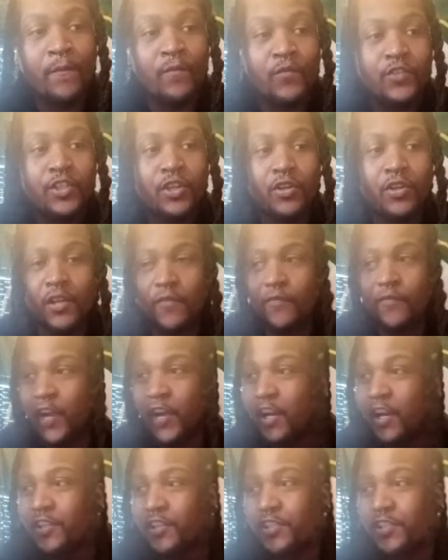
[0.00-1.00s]
So the
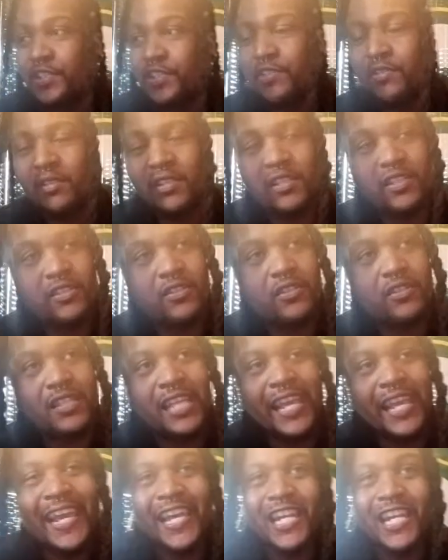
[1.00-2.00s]
first
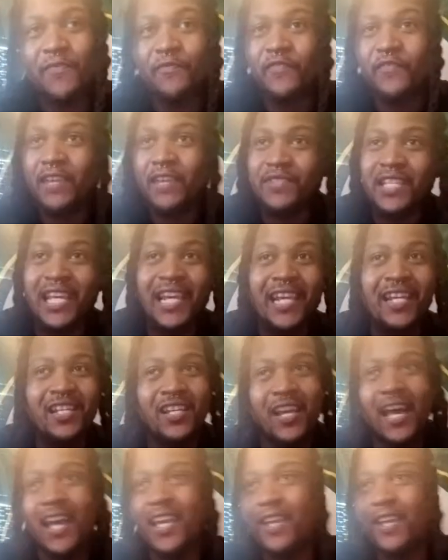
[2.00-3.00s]
10 to 15,
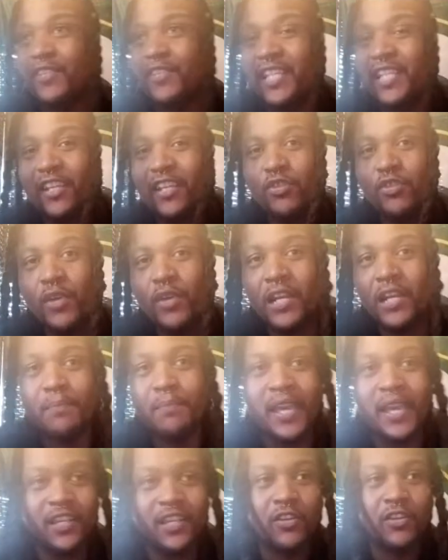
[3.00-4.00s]
so I even say 20
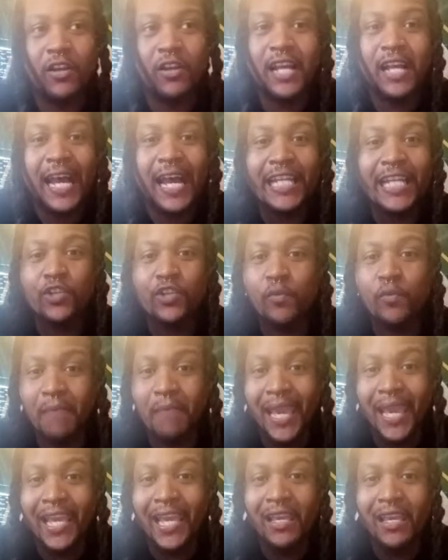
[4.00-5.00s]
picks are guys who
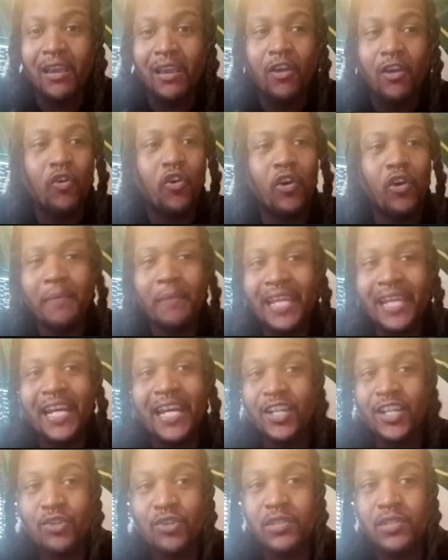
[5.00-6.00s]
may or may
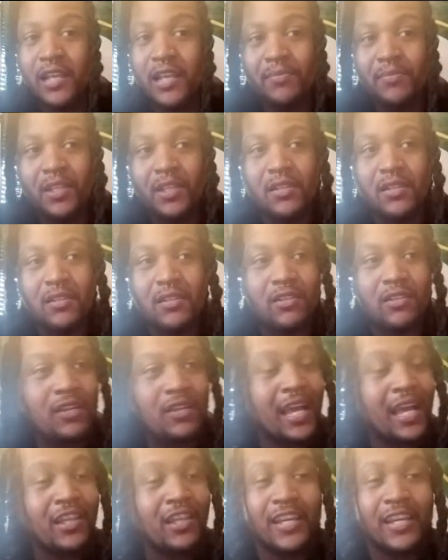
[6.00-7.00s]
not do something.
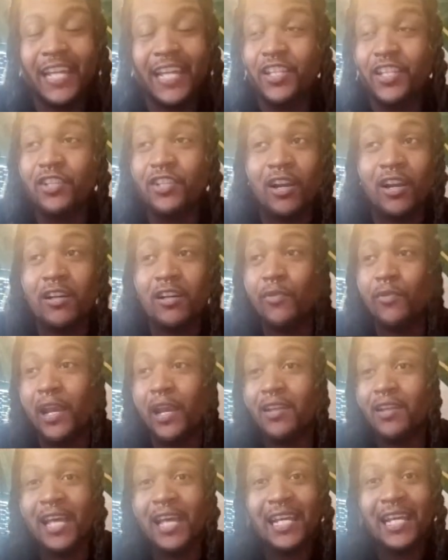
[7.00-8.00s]
You gotta look at the
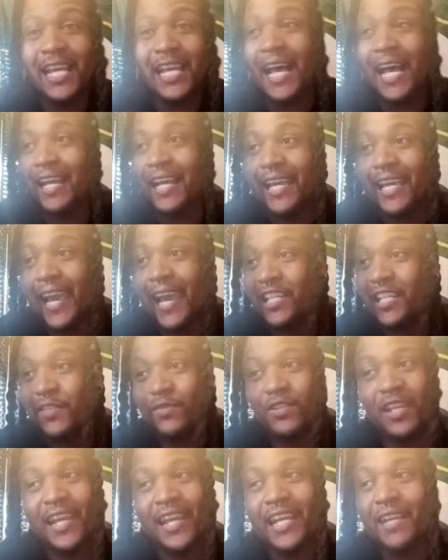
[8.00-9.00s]
turnaround. A lot of cats
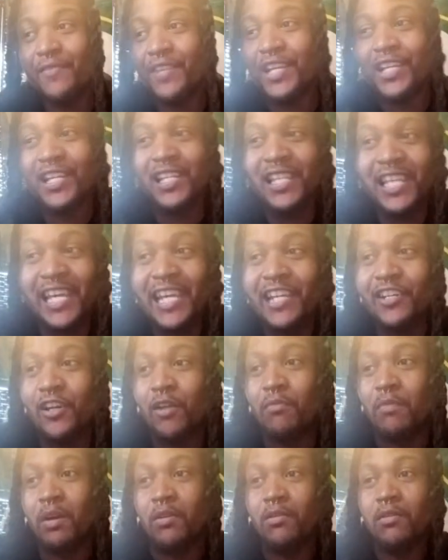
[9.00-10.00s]
ain't even in the league
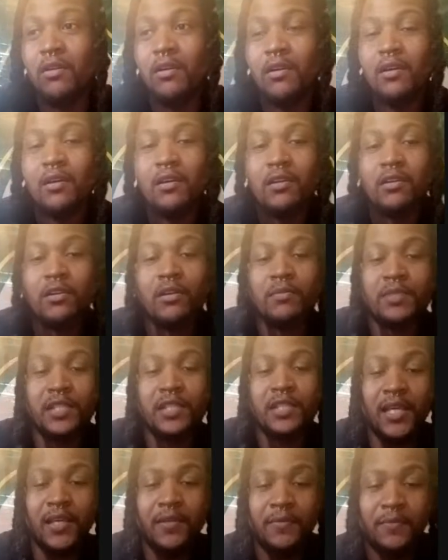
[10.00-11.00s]
no more. You know what I'm
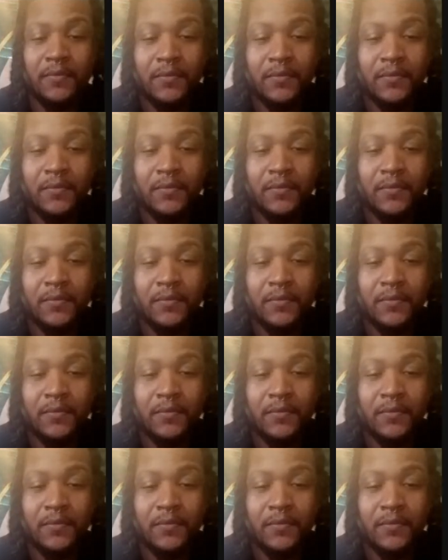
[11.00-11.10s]
saying?